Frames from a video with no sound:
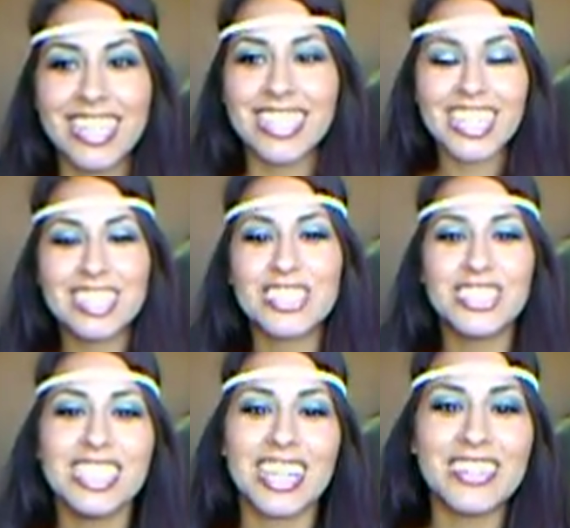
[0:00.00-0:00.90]
Yes, don't
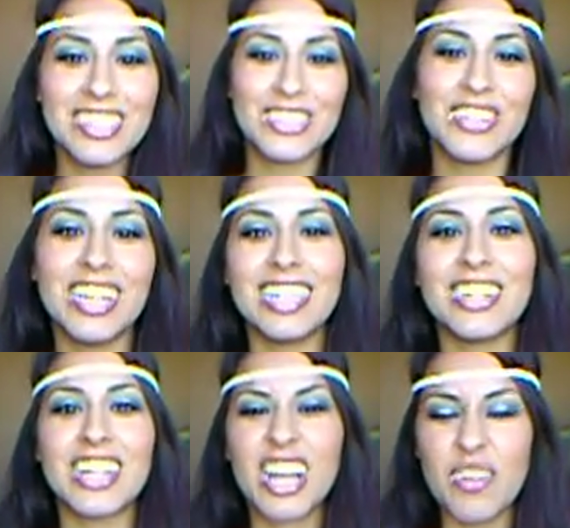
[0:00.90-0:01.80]
you like when you do it and
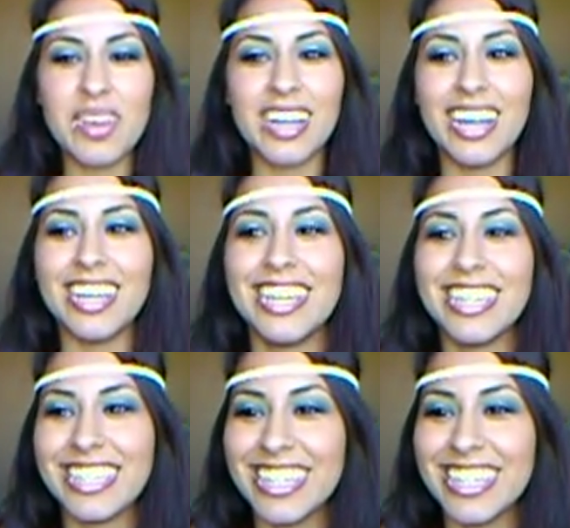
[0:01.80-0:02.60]
you're like, oh my god, We